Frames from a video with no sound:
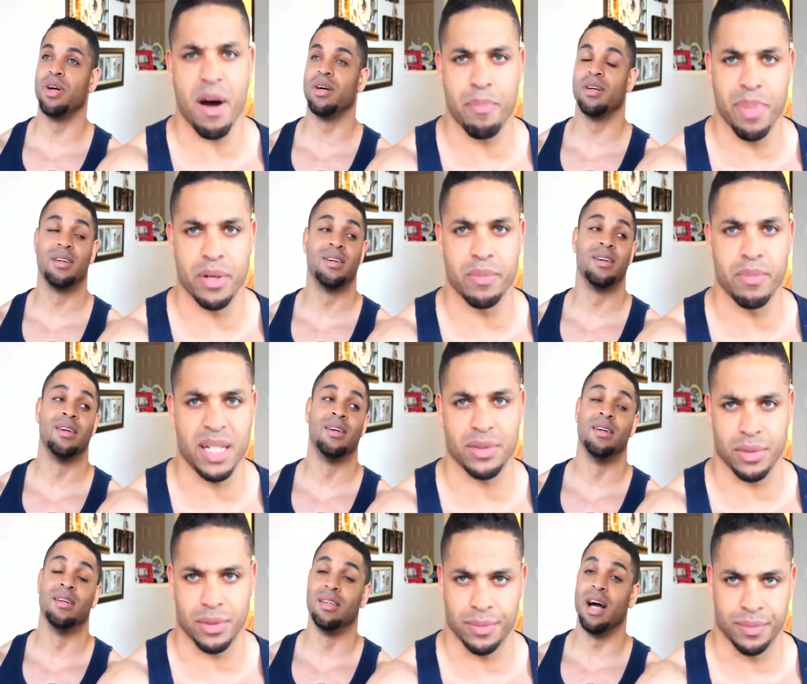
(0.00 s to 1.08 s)
Speaker 1: would, about building
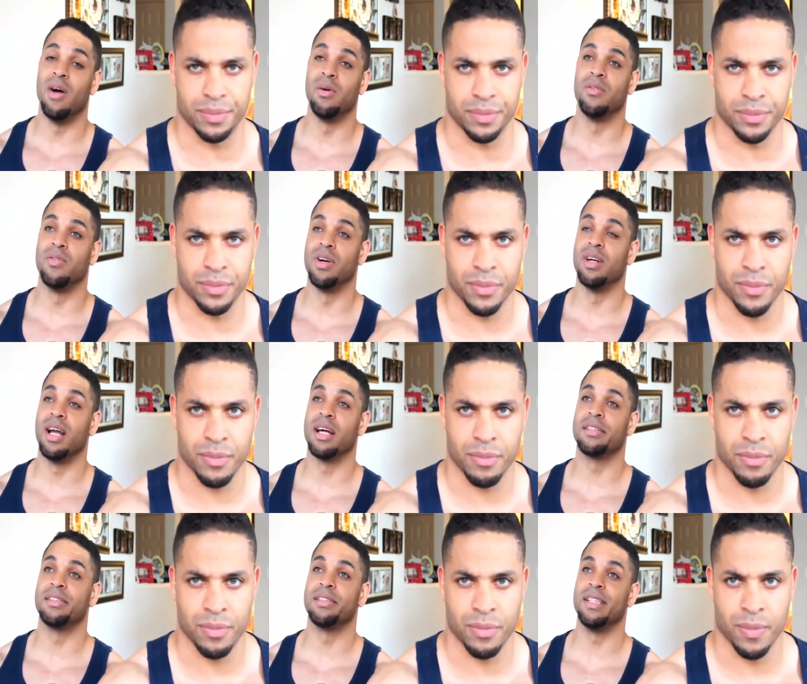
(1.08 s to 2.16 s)
muscle. Yeah, I would very
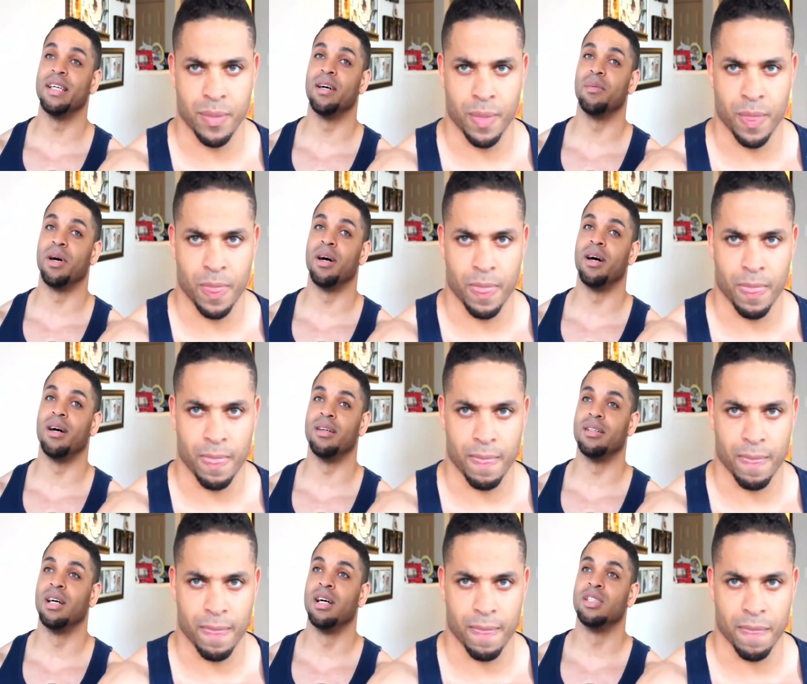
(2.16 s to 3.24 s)
like to see a, uh,